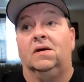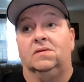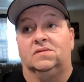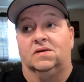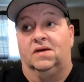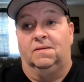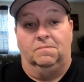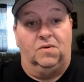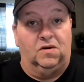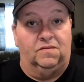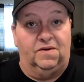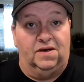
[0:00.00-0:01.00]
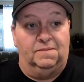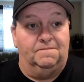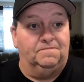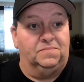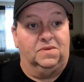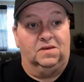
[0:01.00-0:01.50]
to get moving,
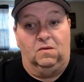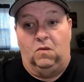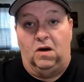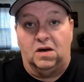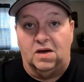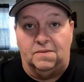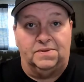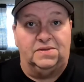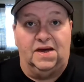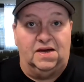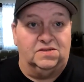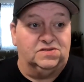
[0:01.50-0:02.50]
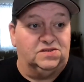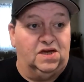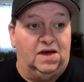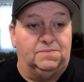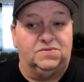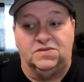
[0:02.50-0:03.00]
walk up and down
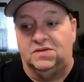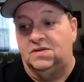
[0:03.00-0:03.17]
steps.